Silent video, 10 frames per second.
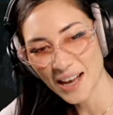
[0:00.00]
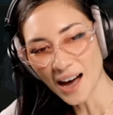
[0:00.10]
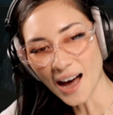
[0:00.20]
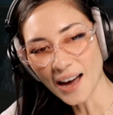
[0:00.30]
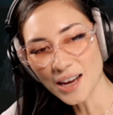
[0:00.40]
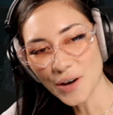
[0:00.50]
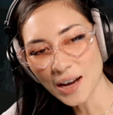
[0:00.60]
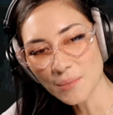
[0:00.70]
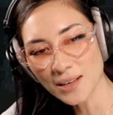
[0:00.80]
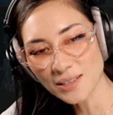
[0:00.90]
I,
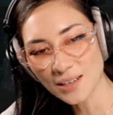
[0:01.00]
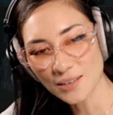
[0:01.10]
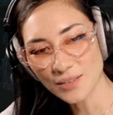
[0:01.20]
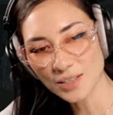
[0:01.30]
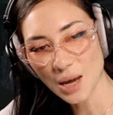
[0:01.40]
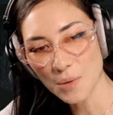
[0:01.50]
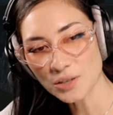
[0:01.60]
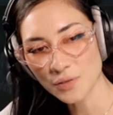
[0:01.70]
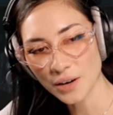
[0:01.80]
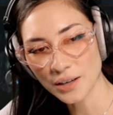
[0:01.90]
Grandmaster. This game is
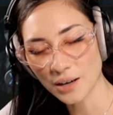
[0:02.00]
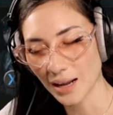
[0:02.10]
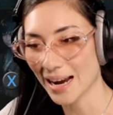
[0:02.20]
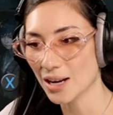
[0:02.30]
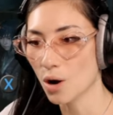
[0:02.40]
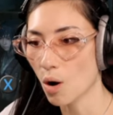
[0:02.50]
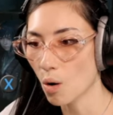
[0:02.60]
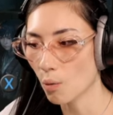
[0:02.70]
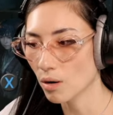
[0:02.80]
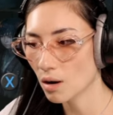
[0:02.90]
very hard. I
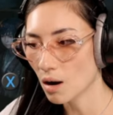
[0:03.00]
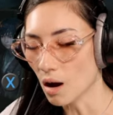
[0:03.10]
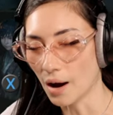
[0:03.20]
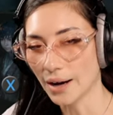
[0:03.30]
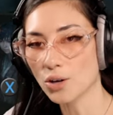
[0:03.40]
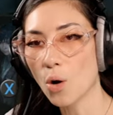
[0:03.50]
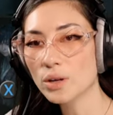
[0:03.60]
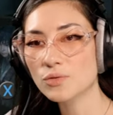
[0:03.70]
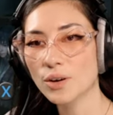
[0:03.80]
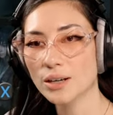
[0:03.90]
know. I know it's
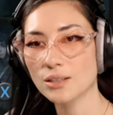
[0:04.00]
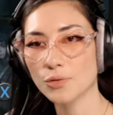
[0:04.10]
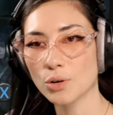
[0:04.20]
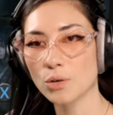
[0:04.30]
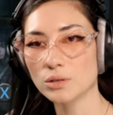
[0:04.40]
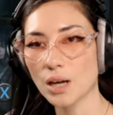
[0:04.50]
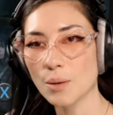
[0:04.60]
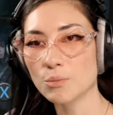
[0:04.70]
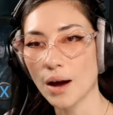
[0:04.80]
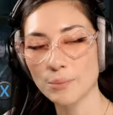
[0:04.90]
very difficult.
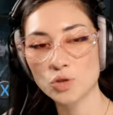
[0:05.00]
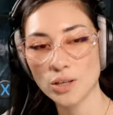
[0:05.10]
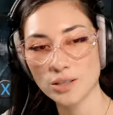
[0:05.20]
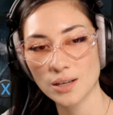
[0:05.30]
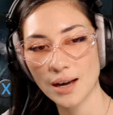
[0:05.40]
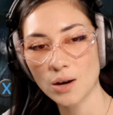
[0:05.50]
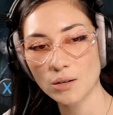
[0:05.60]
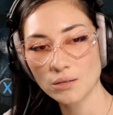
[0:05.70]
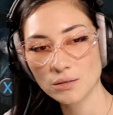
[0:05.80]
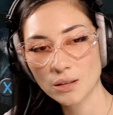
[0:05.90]
I'm, I'm stressing out.
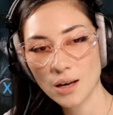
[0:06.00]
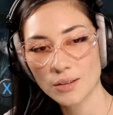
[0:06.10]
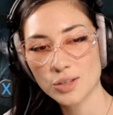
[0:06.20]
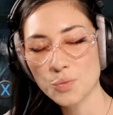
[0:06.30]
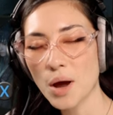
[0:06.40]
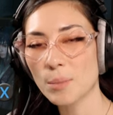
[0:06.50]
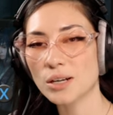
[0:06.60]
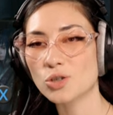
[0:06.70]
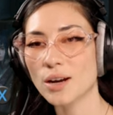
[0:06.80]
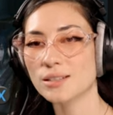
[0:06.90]
This is why I'm going to
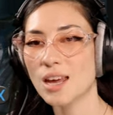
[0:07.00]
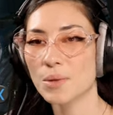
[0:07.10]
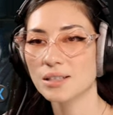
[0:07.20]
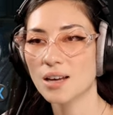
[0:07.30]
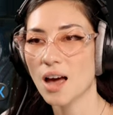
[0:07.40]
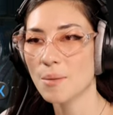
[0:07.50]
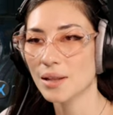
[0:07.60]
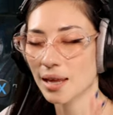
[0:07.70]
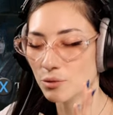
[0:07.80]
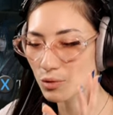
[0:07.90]
try and take my time and
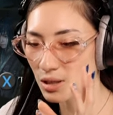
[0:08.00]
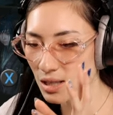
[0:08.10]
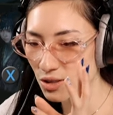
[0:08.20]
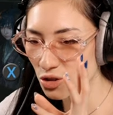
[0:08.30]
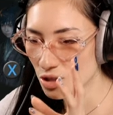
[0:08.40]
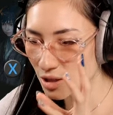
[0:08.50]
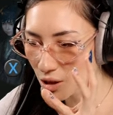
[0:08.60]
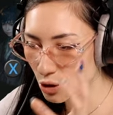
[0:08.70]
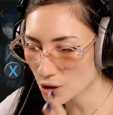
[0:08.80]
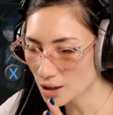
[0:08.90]
like really just
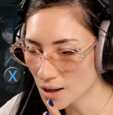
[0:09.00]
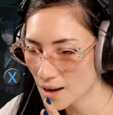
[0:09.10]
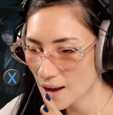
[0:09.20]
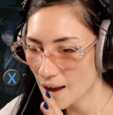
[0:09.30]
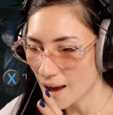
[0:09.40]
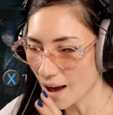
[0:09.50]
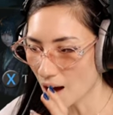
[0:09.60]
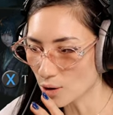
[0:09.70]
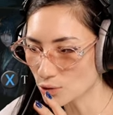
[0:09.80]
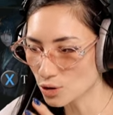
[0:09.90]
learn
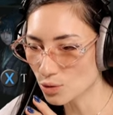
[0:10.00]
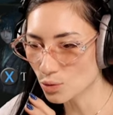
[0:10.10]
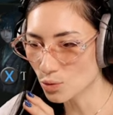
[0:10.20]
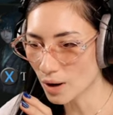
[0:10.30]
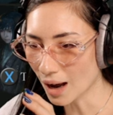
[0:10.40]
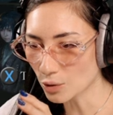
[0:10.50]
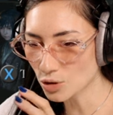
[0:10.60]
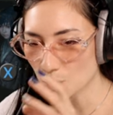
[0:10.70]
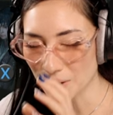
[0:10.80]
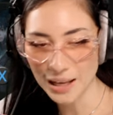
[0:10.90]
how to how to
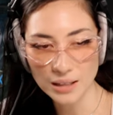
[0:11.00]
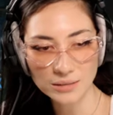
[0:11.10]
play it.